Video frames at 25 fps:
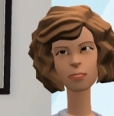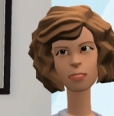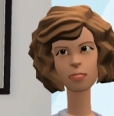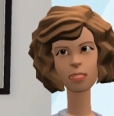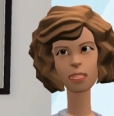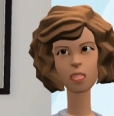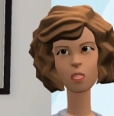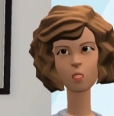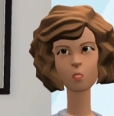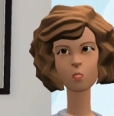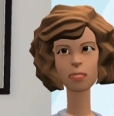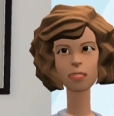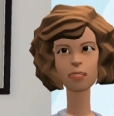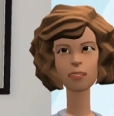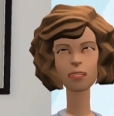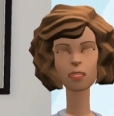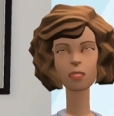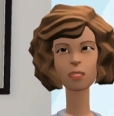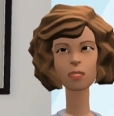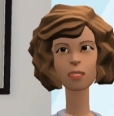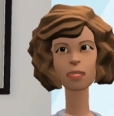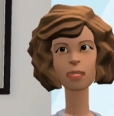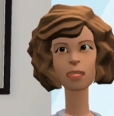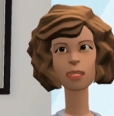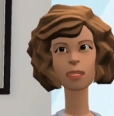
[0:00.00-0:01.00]
and our
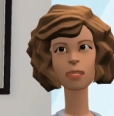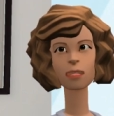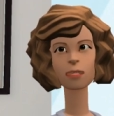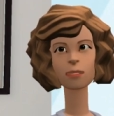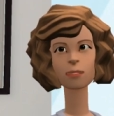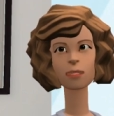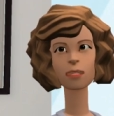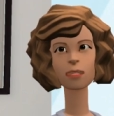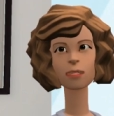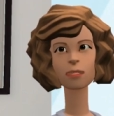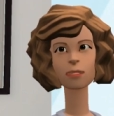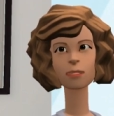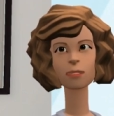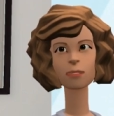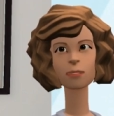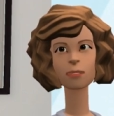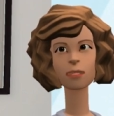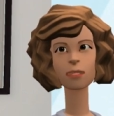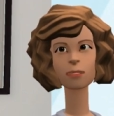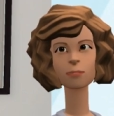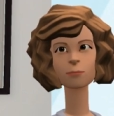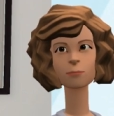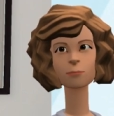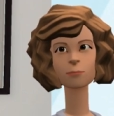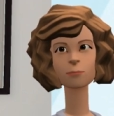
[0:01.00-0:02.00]
Savior Jesus
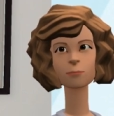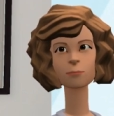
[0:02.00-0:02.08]
Christ.